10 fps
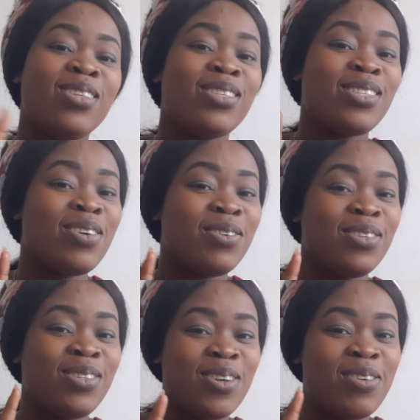
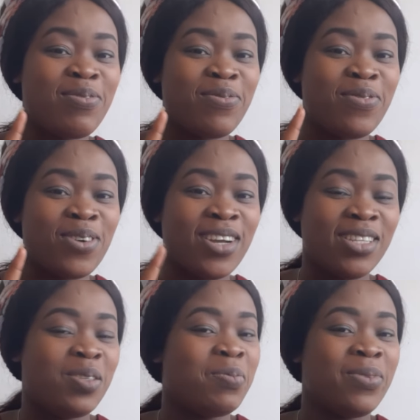So don't
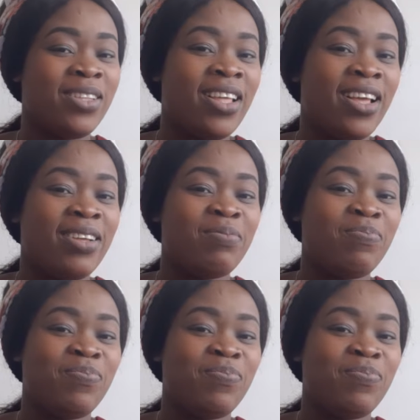forget to be there.